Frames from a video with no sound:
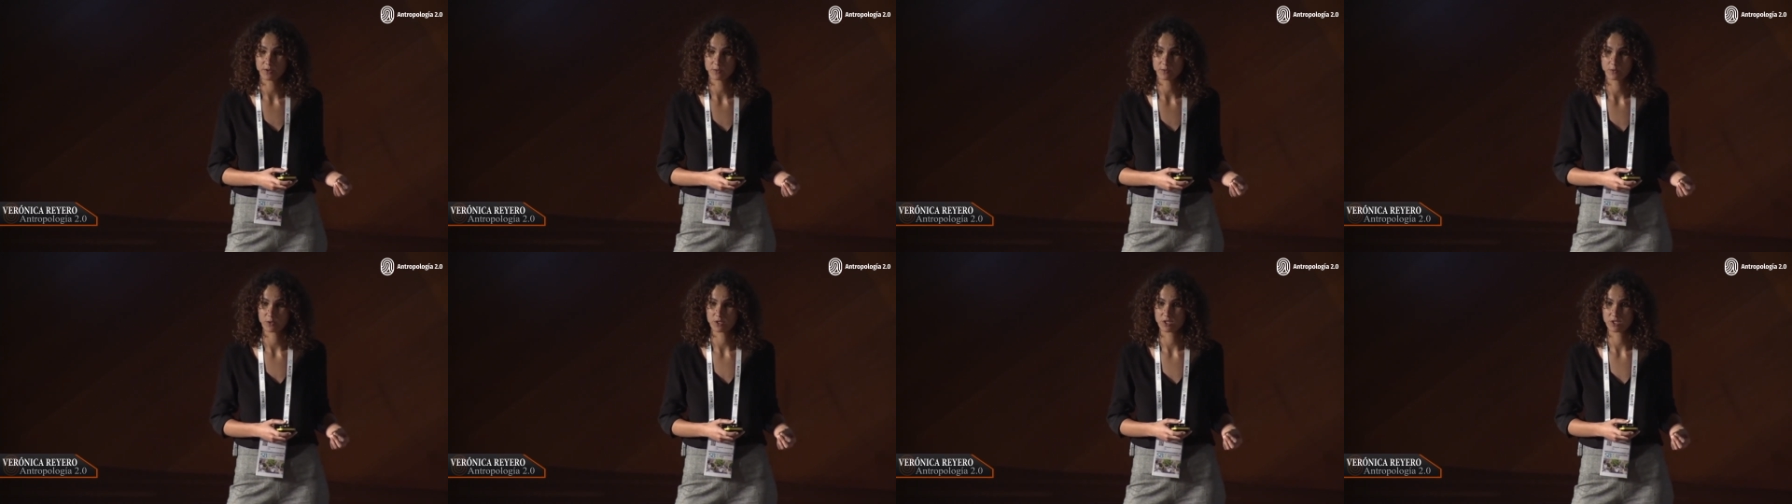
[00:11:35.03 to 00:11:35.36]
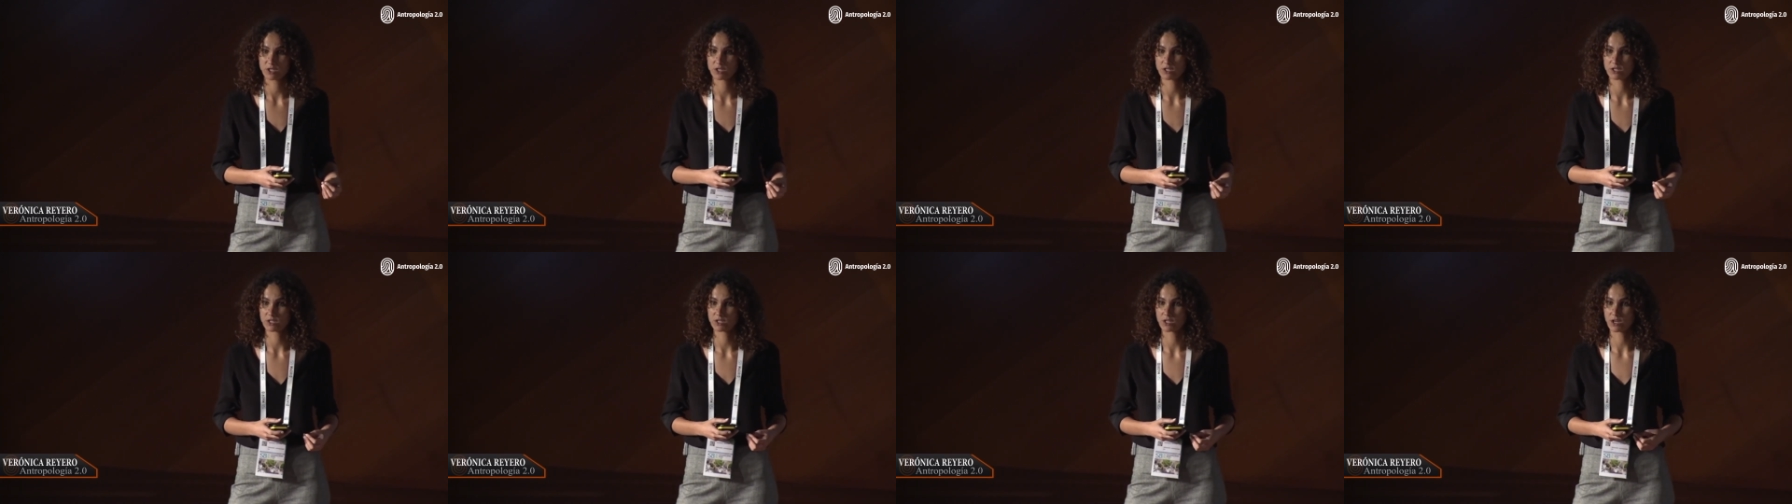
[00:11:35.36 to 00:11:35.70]
which
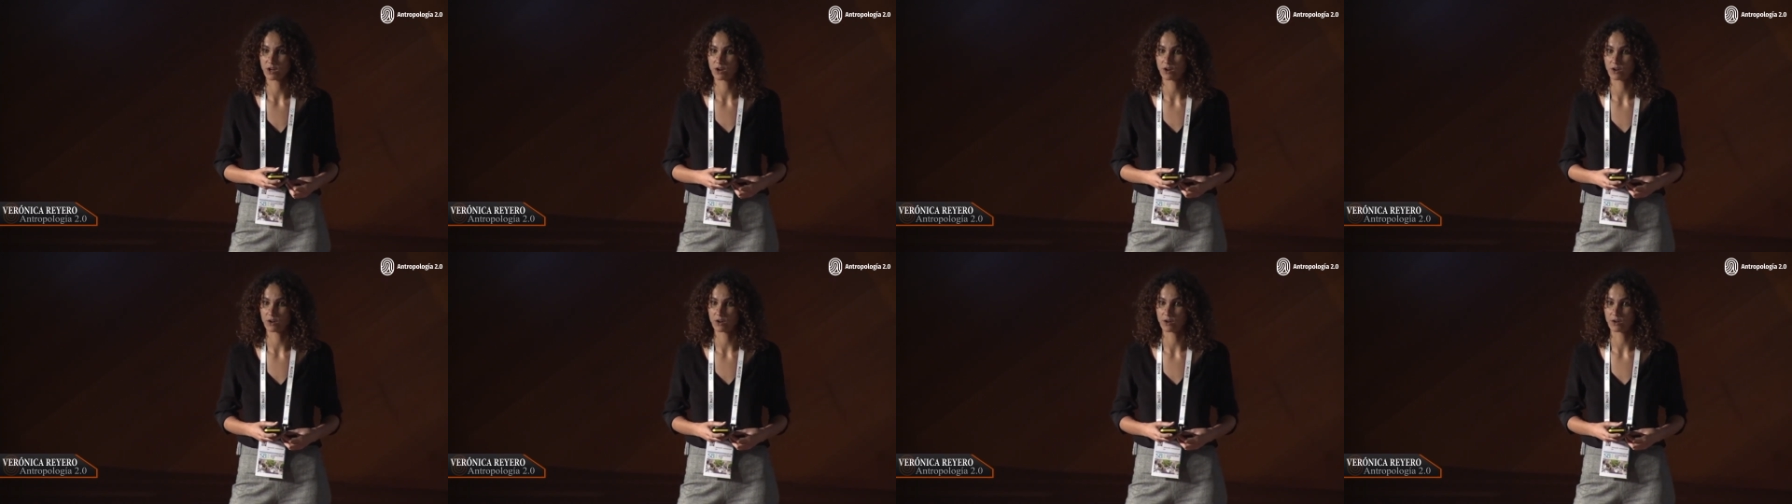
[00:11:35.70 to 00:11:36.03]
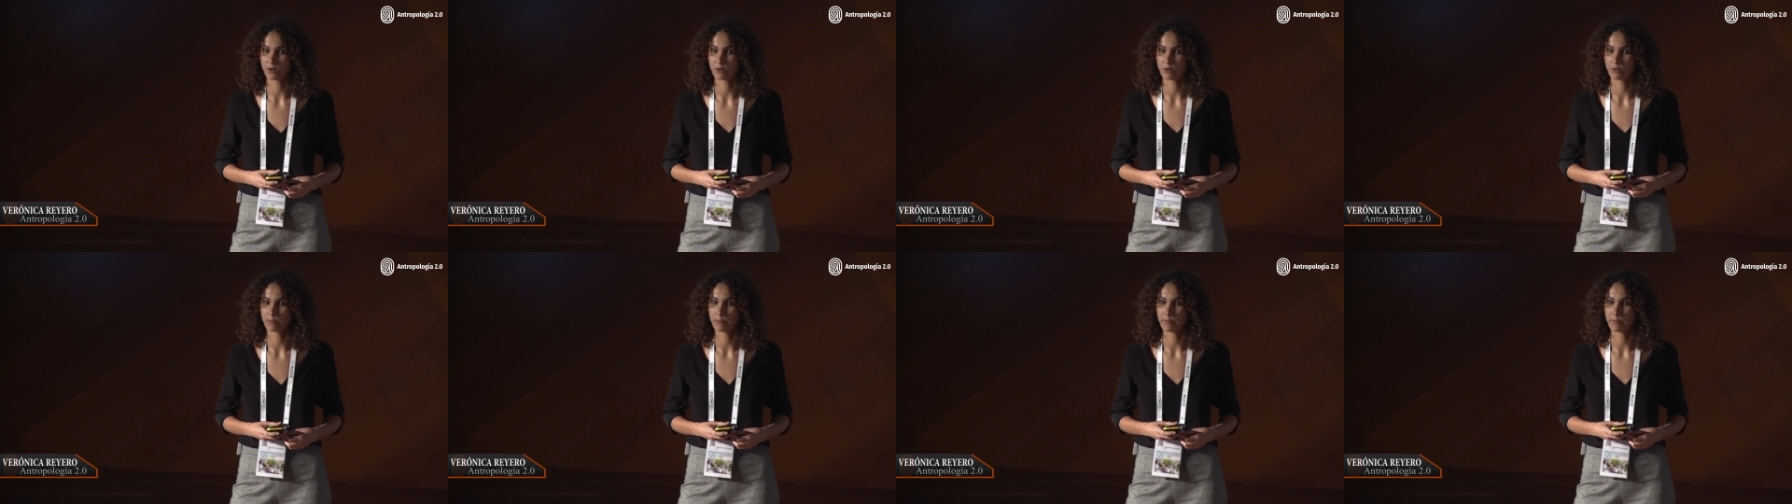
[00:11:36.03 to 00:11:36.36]
is
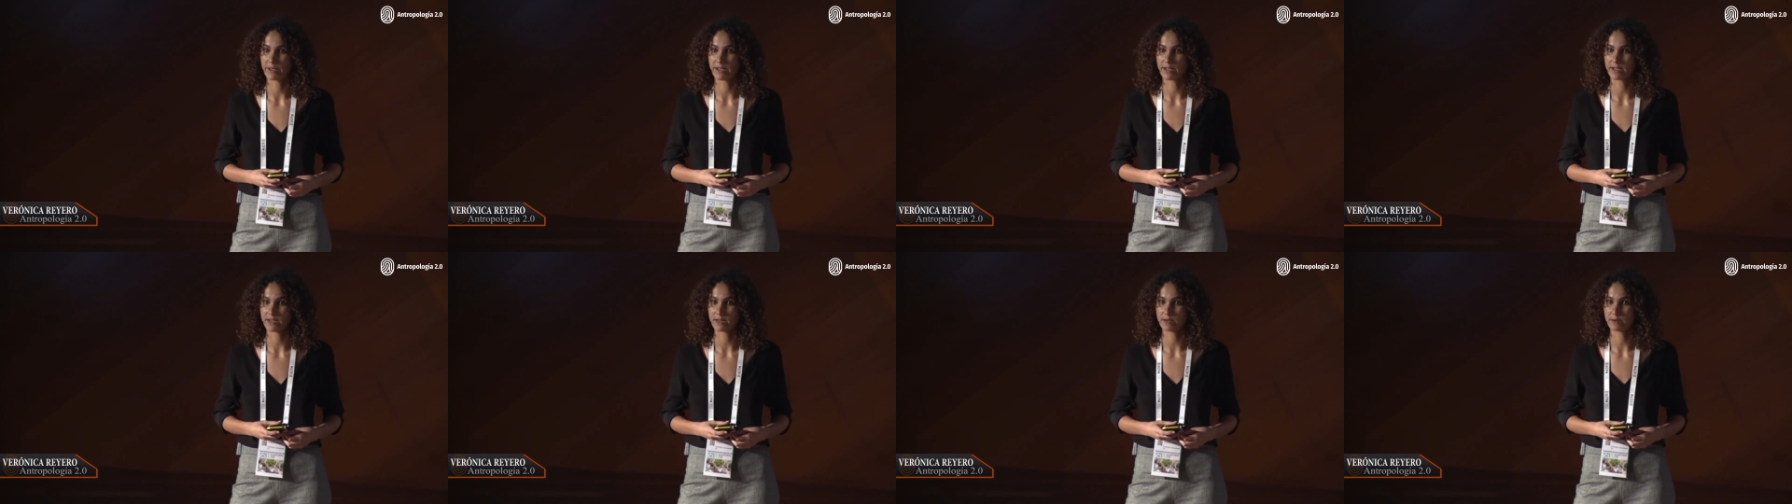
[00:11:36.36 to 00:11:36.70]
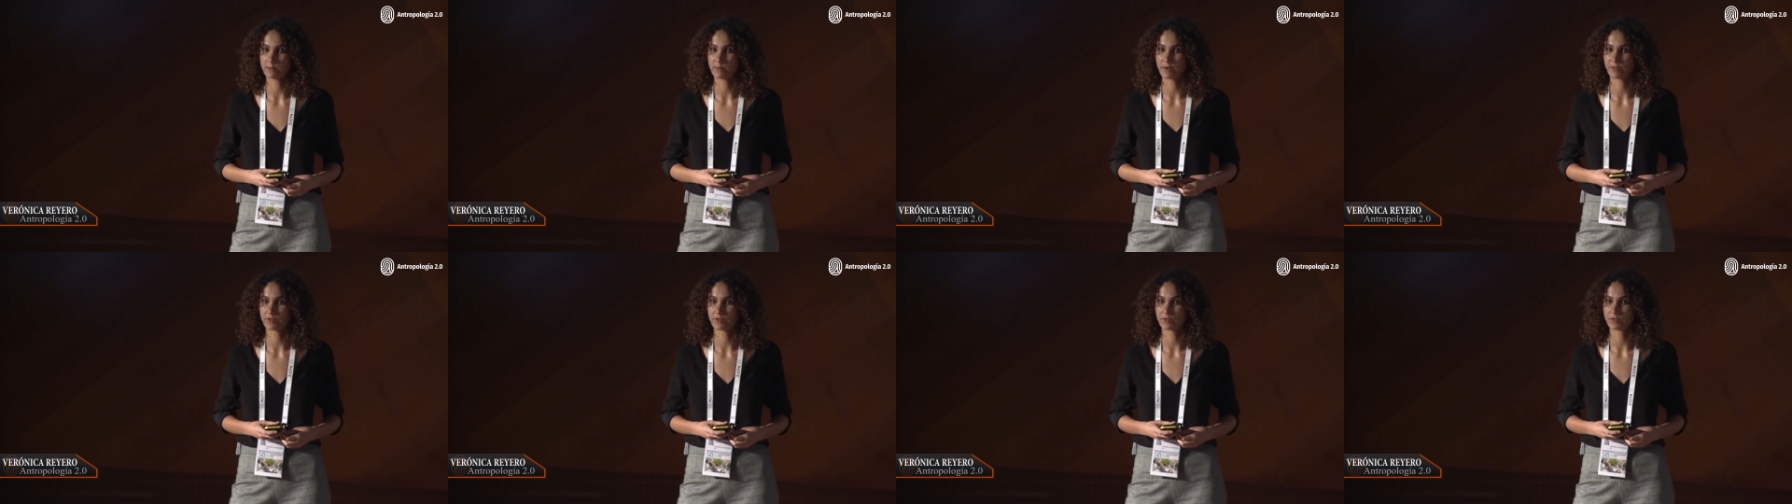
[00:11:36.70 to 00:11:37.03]
our main
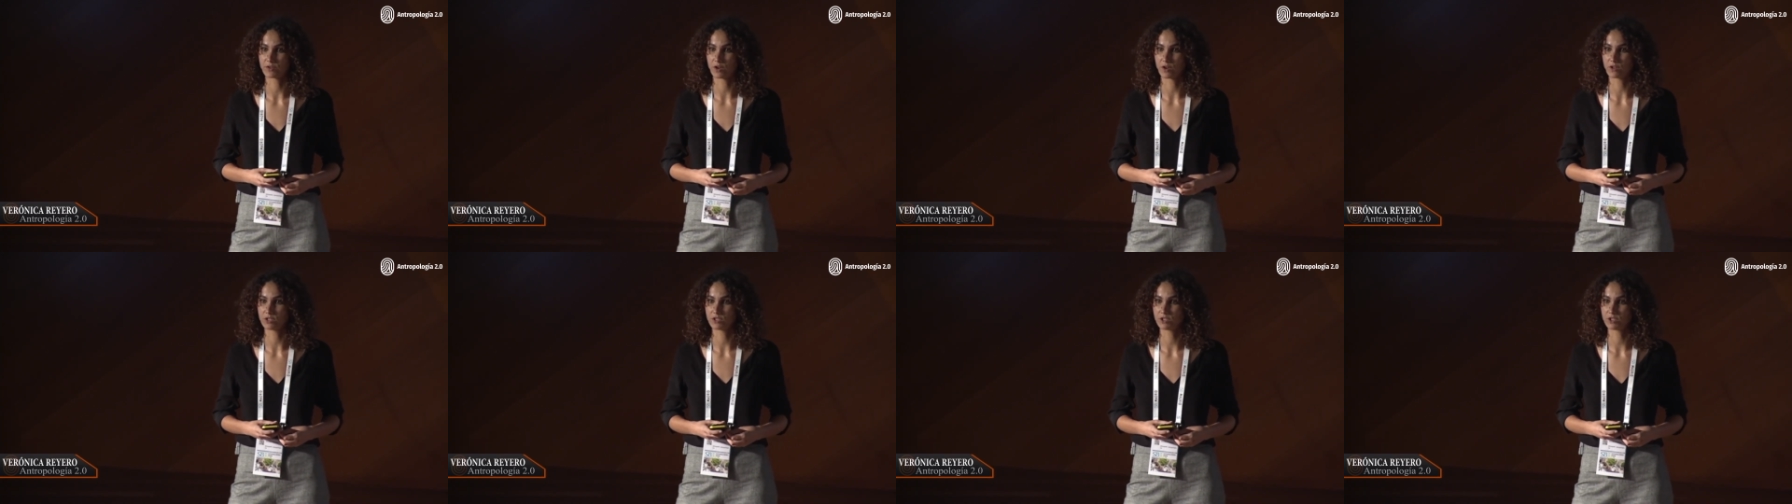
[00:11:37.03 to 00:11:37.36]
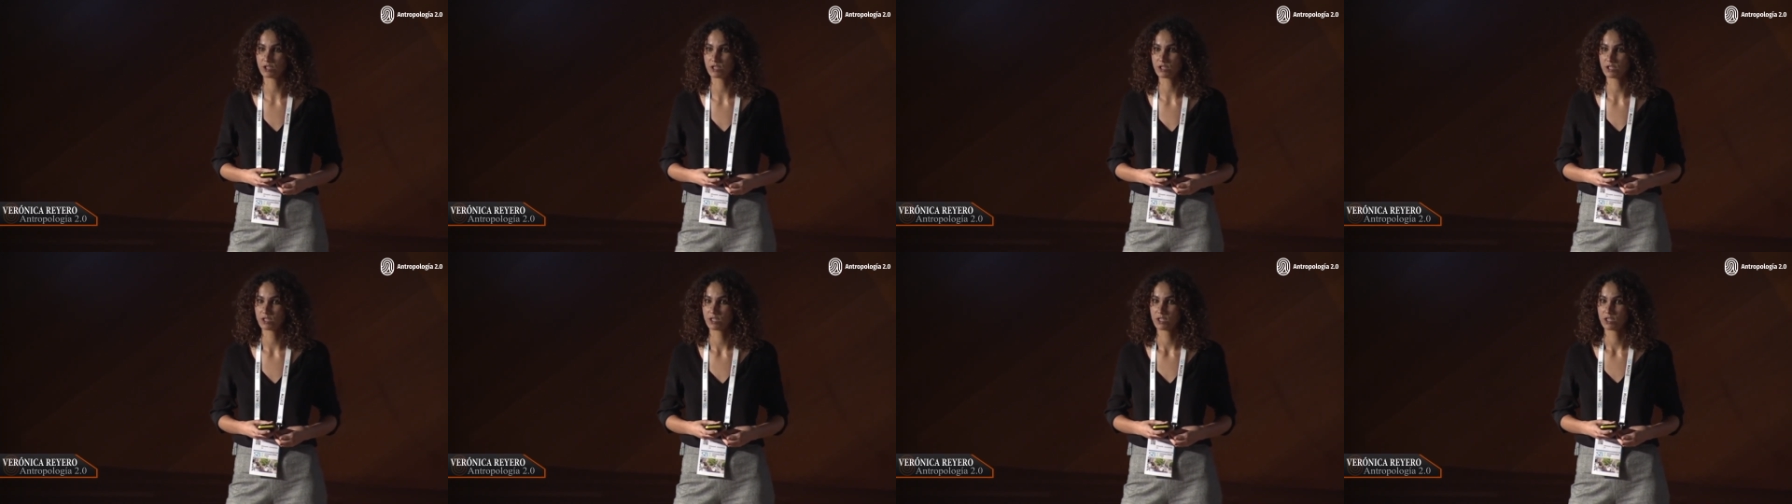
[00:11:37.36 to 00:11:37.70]
methodology.